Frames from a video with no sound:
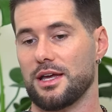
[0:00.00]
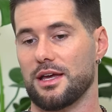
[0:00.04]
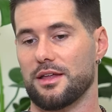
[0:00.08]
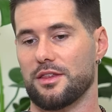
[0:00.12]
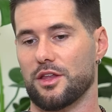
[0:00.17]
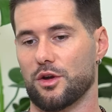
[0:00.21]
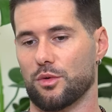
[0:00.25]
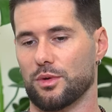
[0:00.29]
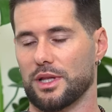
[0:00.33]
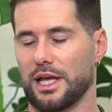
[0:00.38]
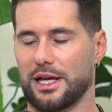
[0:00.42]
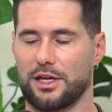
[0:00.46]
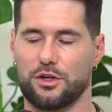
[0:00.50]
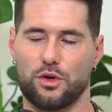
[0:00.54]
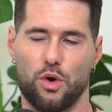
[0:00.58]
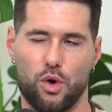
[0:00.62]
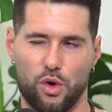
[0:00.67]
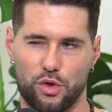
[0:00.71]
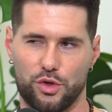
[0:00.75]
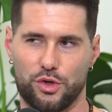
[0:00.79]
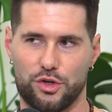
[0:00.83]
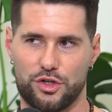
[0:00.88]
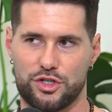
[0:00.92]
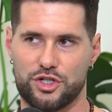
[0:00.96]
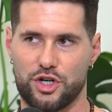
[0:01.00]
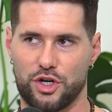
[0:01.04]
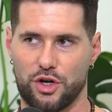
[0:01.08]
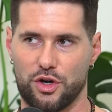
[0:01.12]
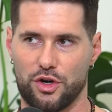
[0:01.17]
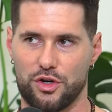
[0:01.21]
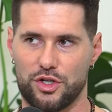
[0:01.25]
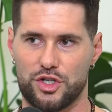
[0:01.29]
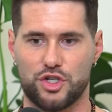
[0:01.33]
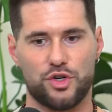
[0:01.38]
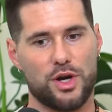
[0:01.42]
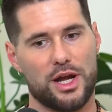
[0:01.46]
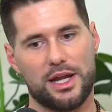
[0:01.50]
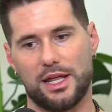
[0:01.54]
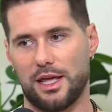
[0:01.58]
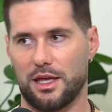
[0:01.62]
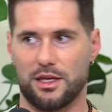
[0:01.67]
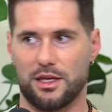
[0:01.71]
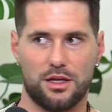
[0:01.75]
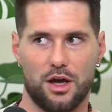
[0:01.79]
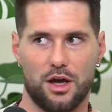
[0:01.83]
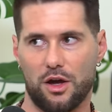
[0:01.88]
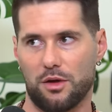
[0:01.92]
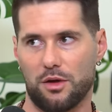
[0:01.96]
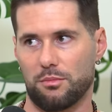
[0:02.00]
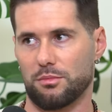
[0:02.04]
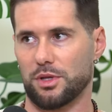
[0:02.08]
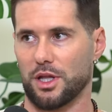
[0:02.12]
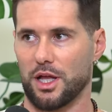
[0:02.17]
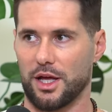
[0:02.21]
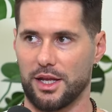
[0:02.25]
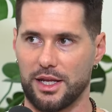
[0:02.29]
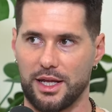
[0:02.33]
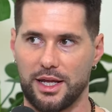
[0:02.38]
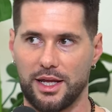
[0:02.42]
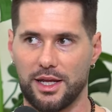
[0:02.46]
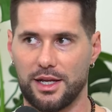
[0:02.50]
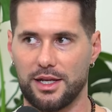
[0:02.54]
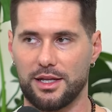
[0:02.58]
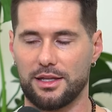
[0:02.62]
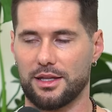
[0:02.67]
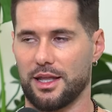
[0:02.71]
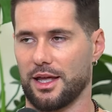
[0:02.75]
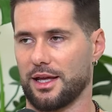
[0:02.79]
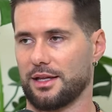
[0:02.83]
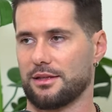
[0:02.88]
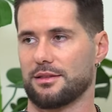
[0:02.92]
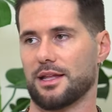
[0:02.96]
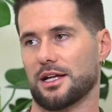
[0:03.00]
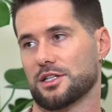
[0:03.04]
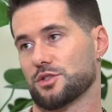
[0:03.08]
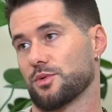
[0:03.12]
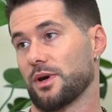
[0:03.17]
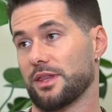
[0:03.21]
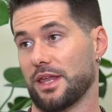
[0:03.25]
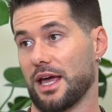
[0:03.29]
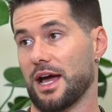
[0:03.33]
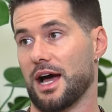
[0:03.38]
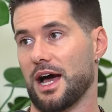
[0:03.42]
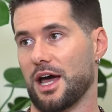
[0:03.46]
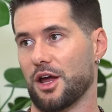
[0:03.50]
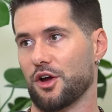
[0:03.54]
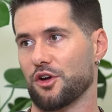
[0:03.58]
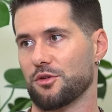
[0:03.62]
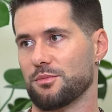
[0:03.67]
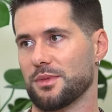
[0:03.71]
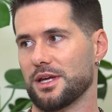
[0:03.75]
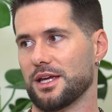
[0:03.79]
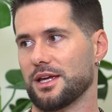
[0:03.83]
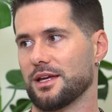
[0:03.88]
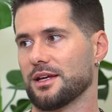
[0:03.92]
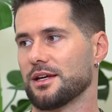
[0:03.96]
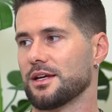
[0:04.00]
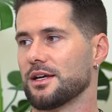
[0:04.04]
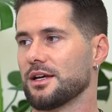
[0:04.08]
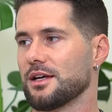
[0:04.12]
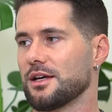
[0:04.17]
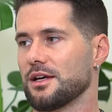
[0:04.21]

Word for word: And they were like an older church trying to get young blood in, and like that's why they hired me.